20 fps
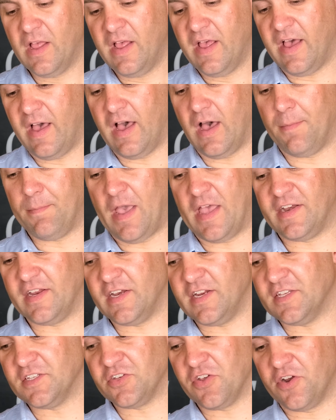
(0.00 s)
and it
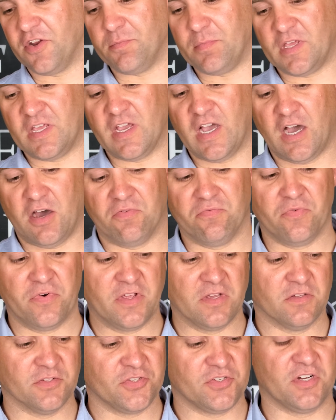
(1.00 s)
is going to be our
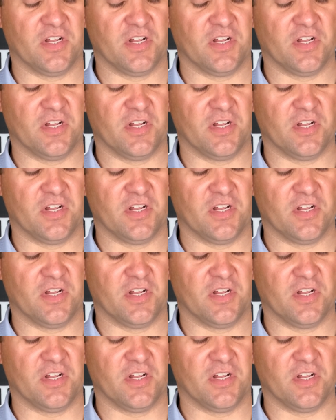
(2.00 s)
real sort of